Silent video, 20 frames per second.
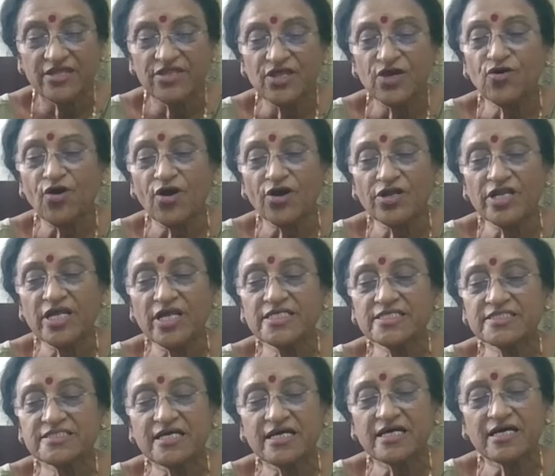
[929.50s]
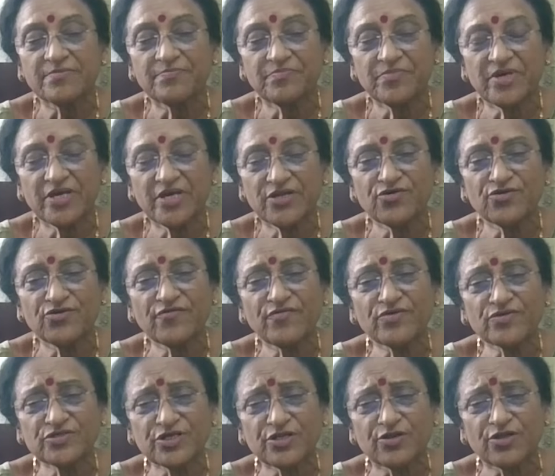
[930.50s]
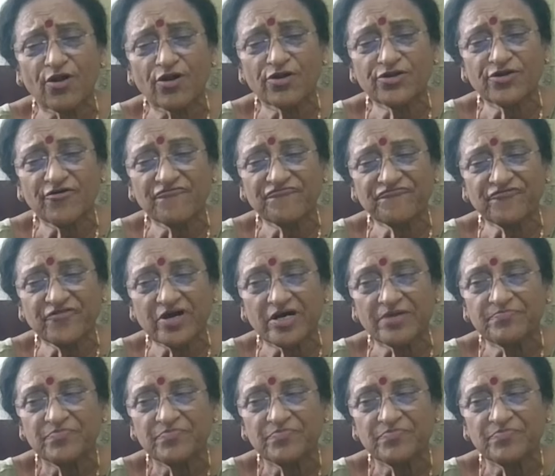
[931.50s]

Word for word: in the Congress, there was a lot of